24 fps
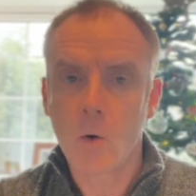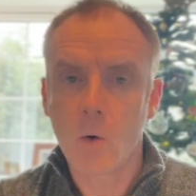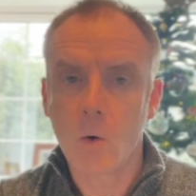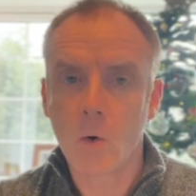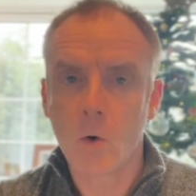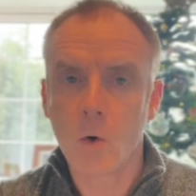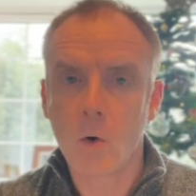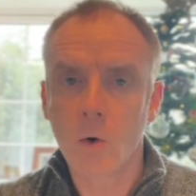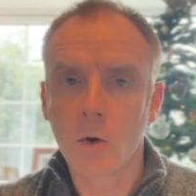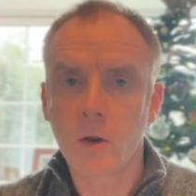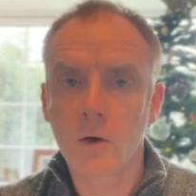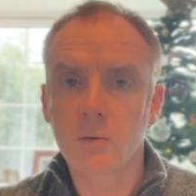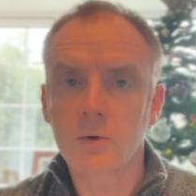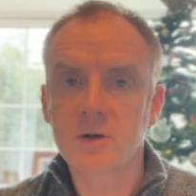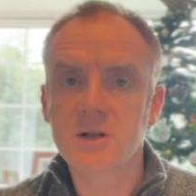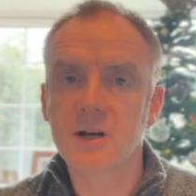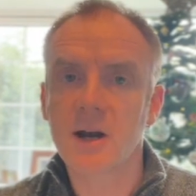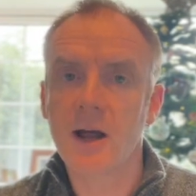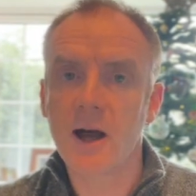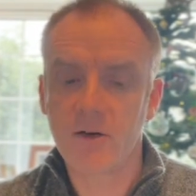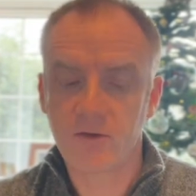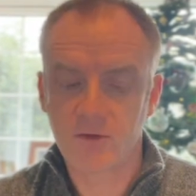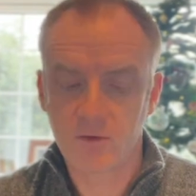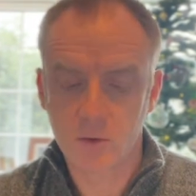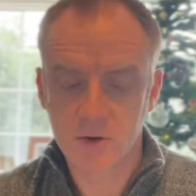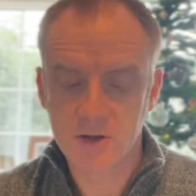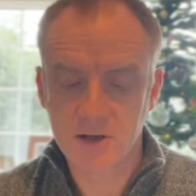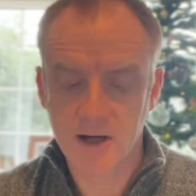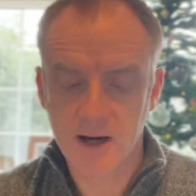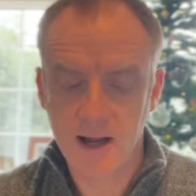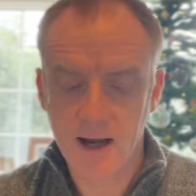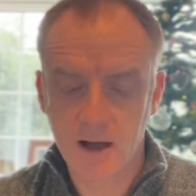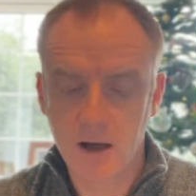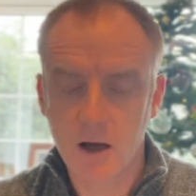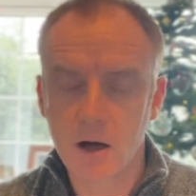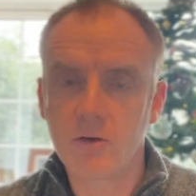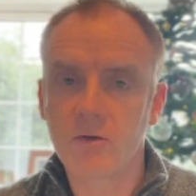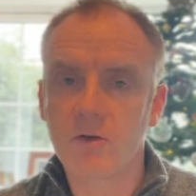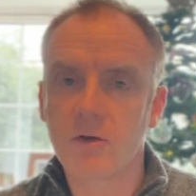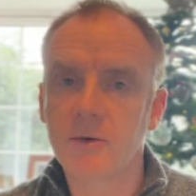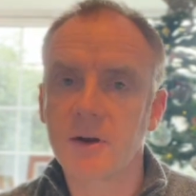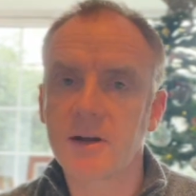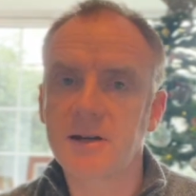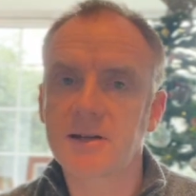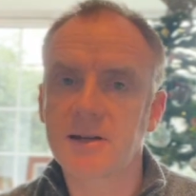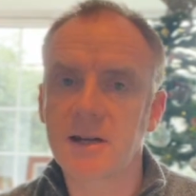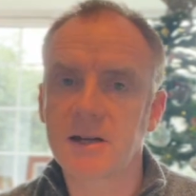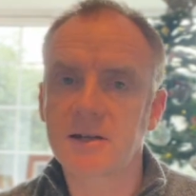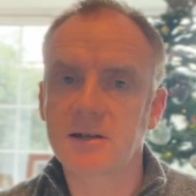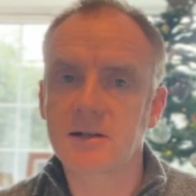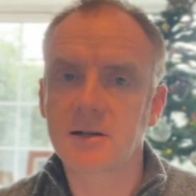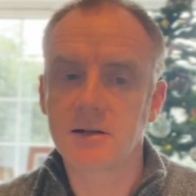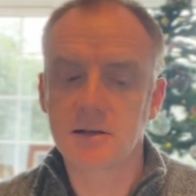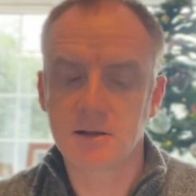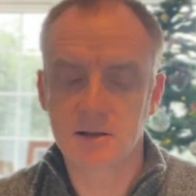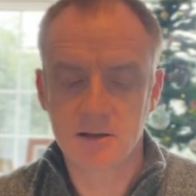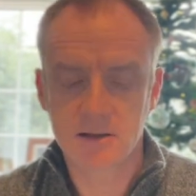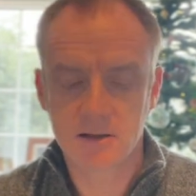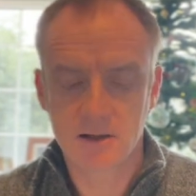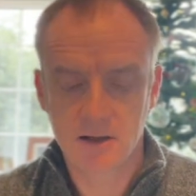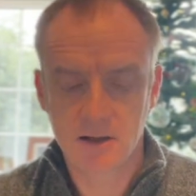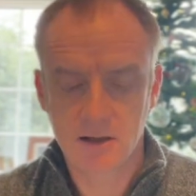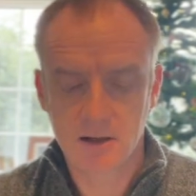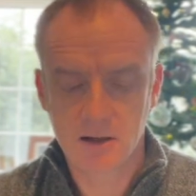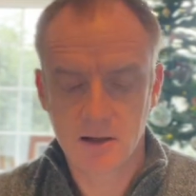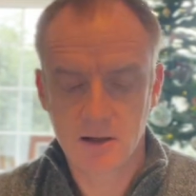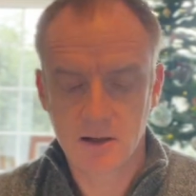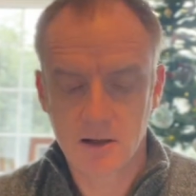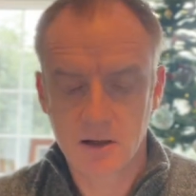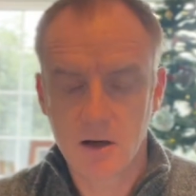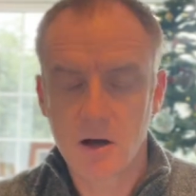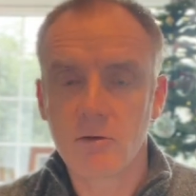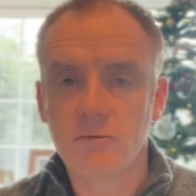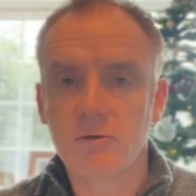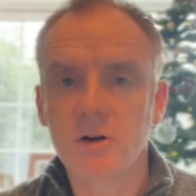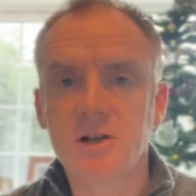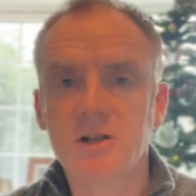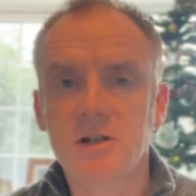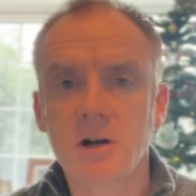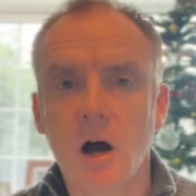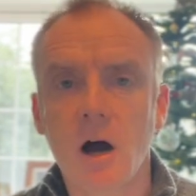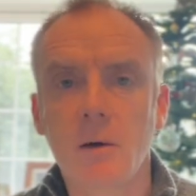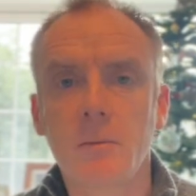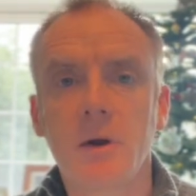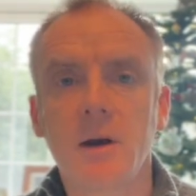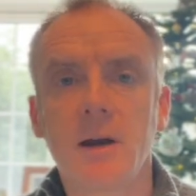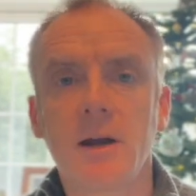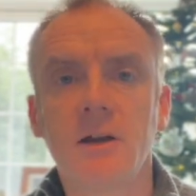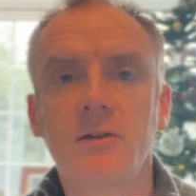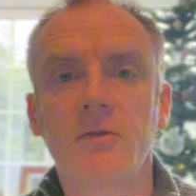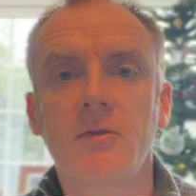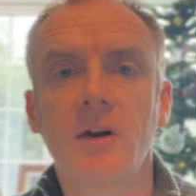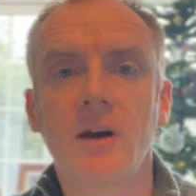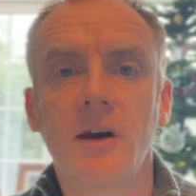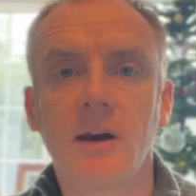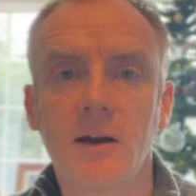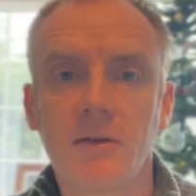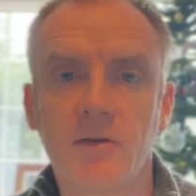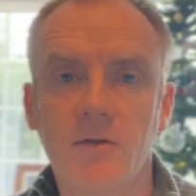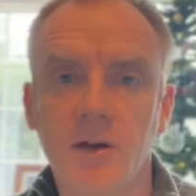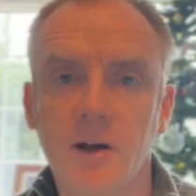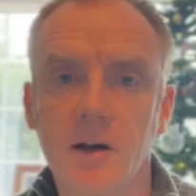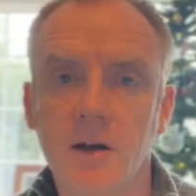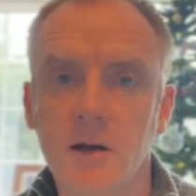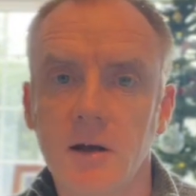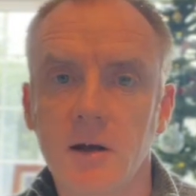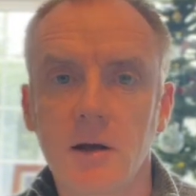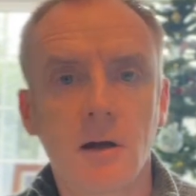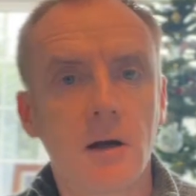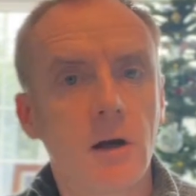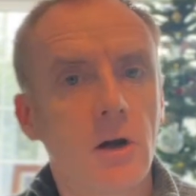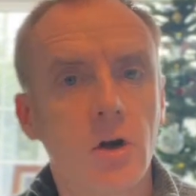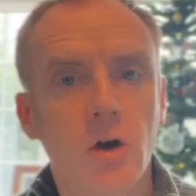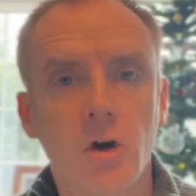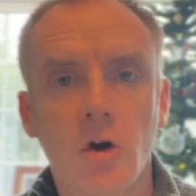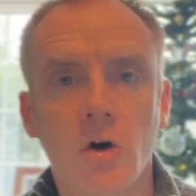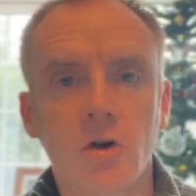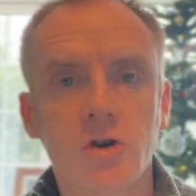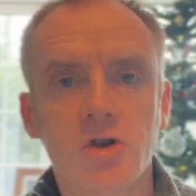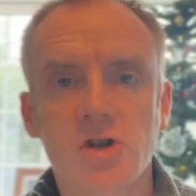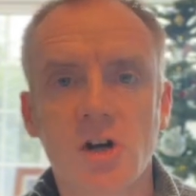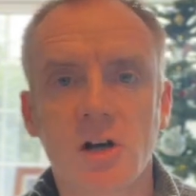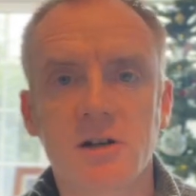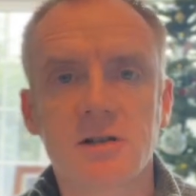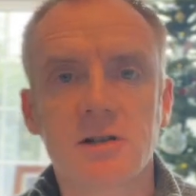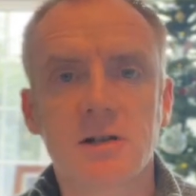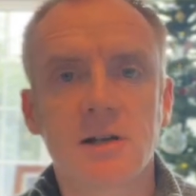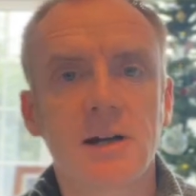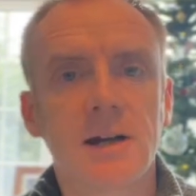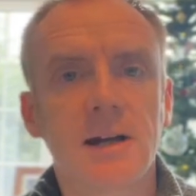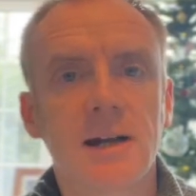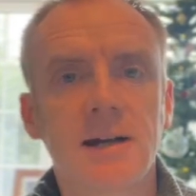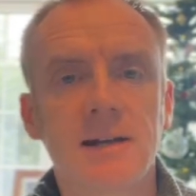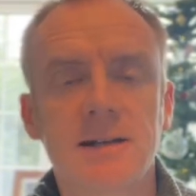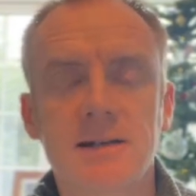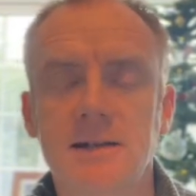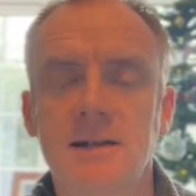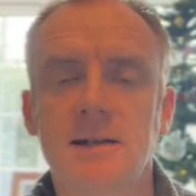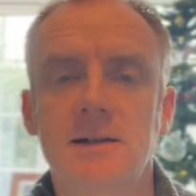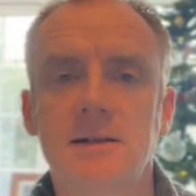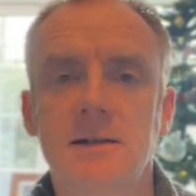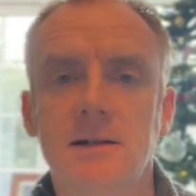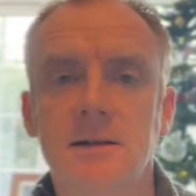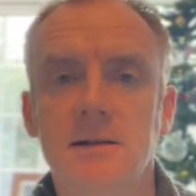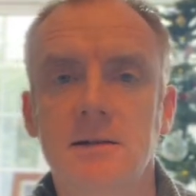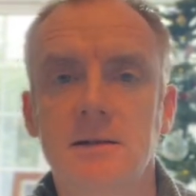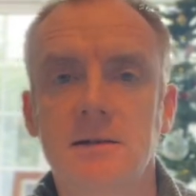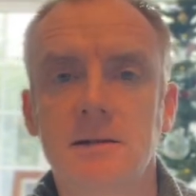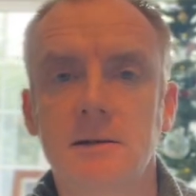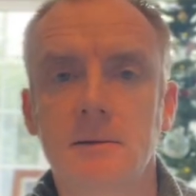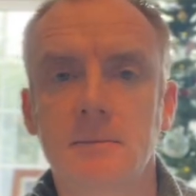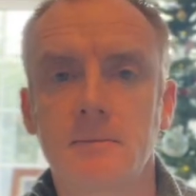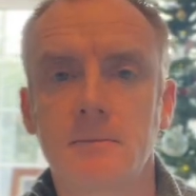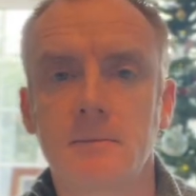All that was left was an echo from the distance. Retirement is for living, not just existence.